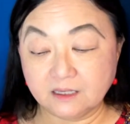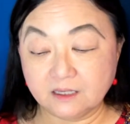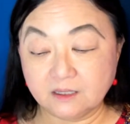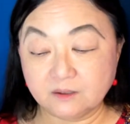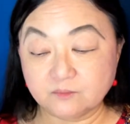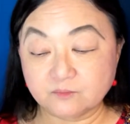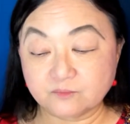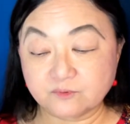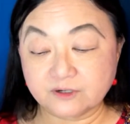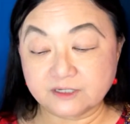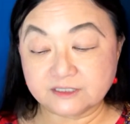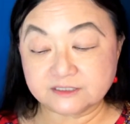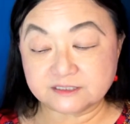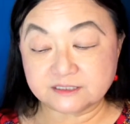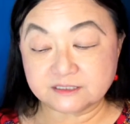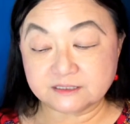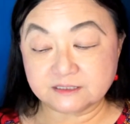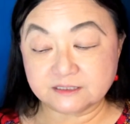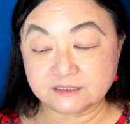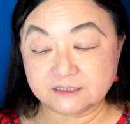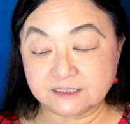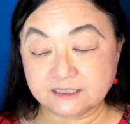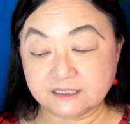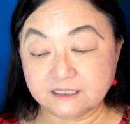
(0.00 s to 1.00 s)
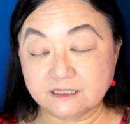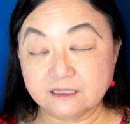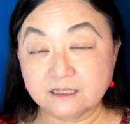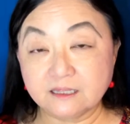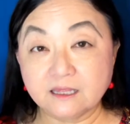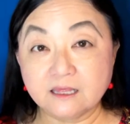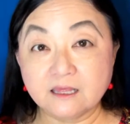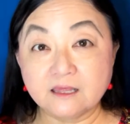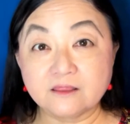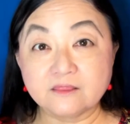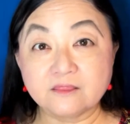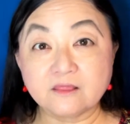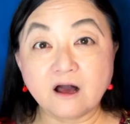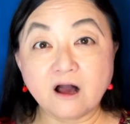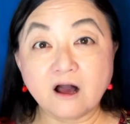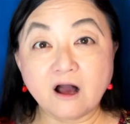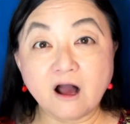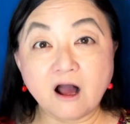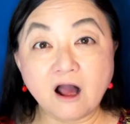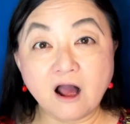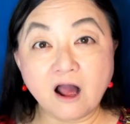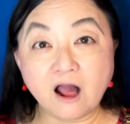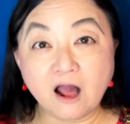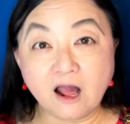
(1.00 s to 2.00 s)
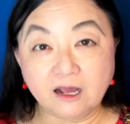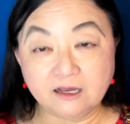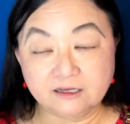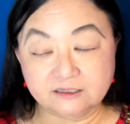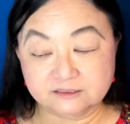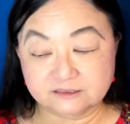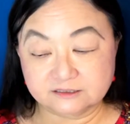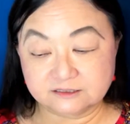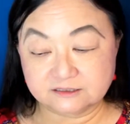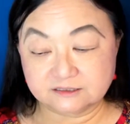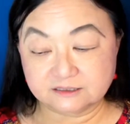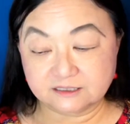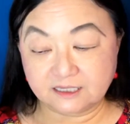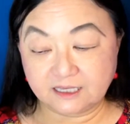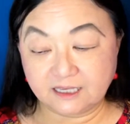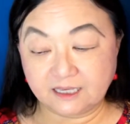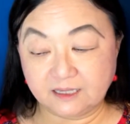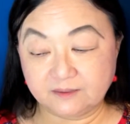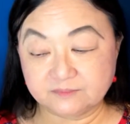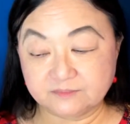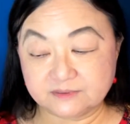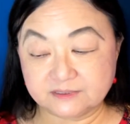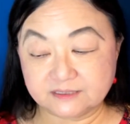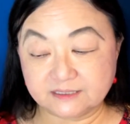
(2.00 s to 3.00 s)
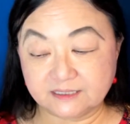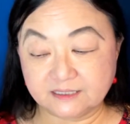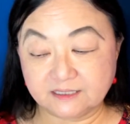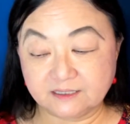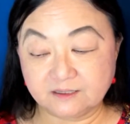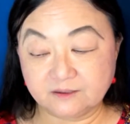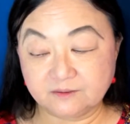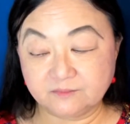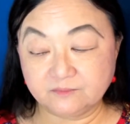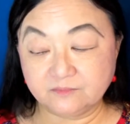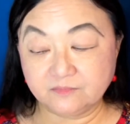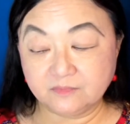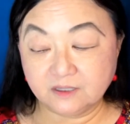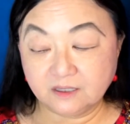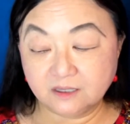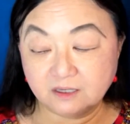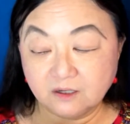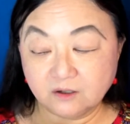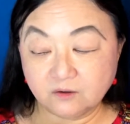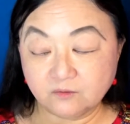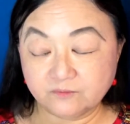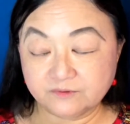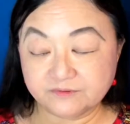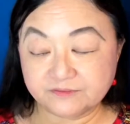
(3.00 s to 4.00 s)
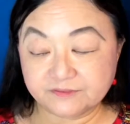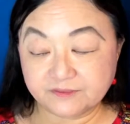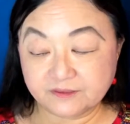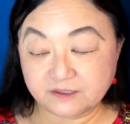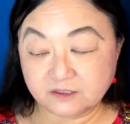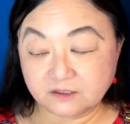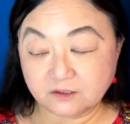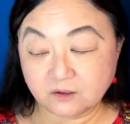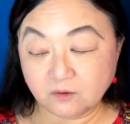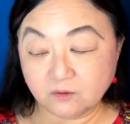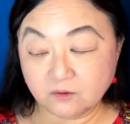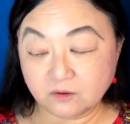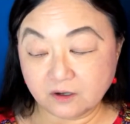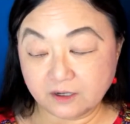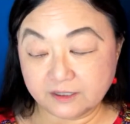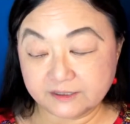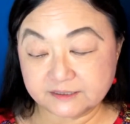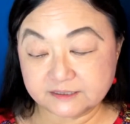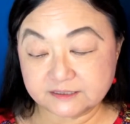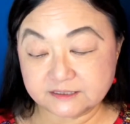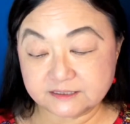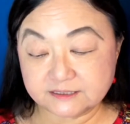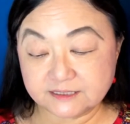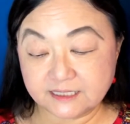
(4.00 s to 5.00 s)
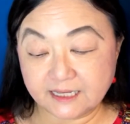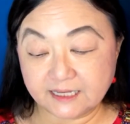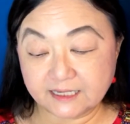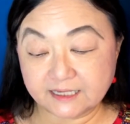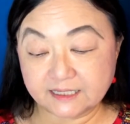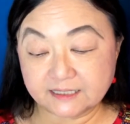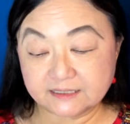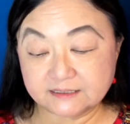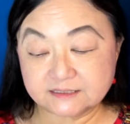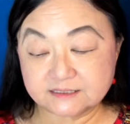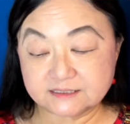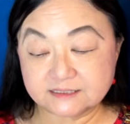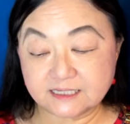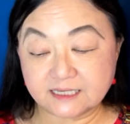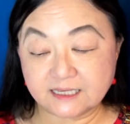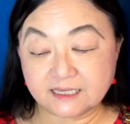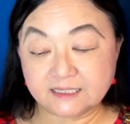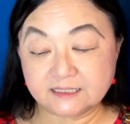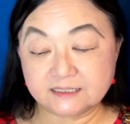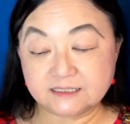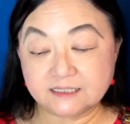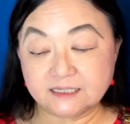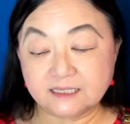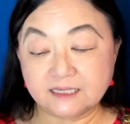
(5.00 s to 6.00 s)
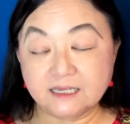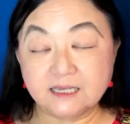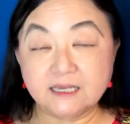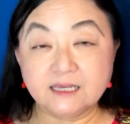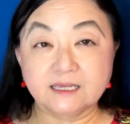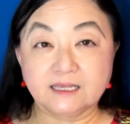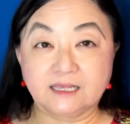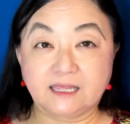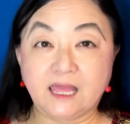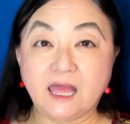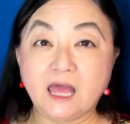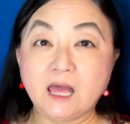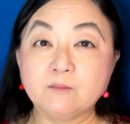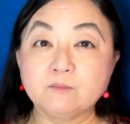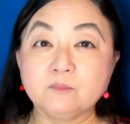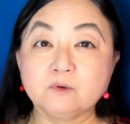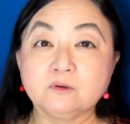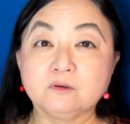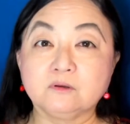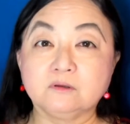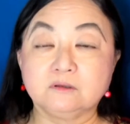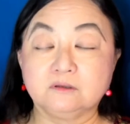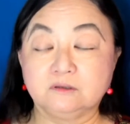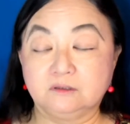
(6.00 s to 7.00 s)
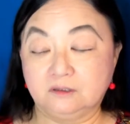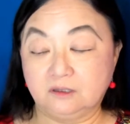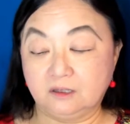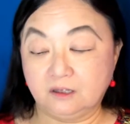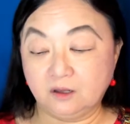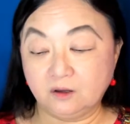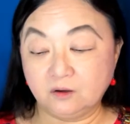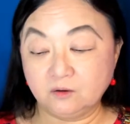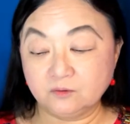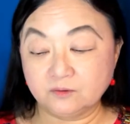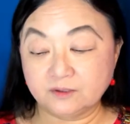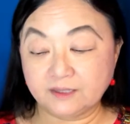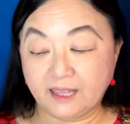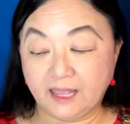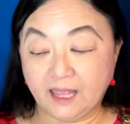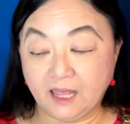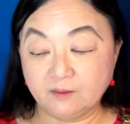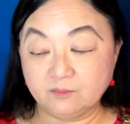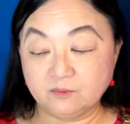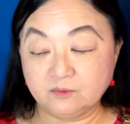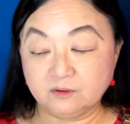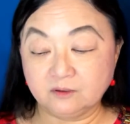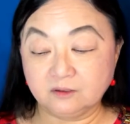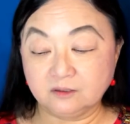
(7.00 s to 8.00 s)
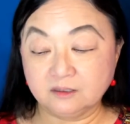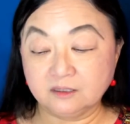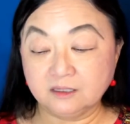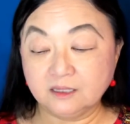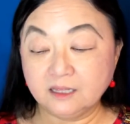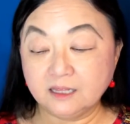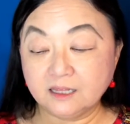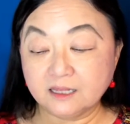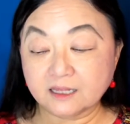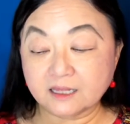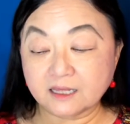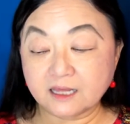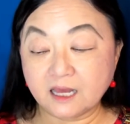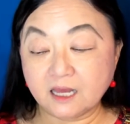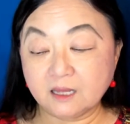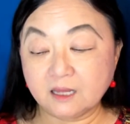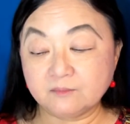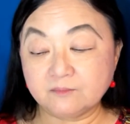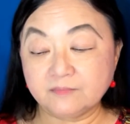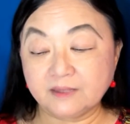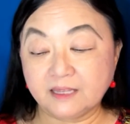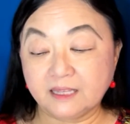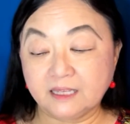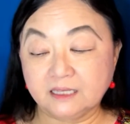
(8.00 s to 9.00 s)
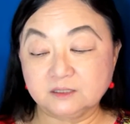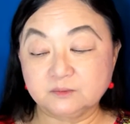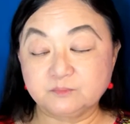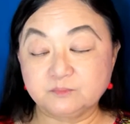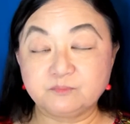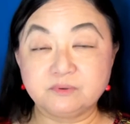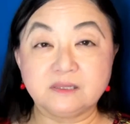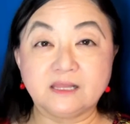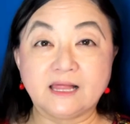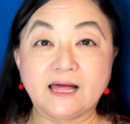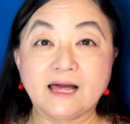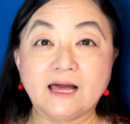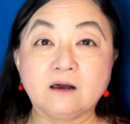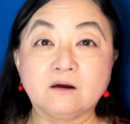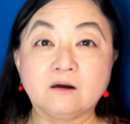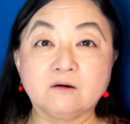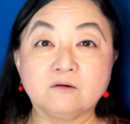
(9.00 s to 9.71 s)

Presently, the ox came to him with the yoke on his neck and said, Camel, oh camel, come and plow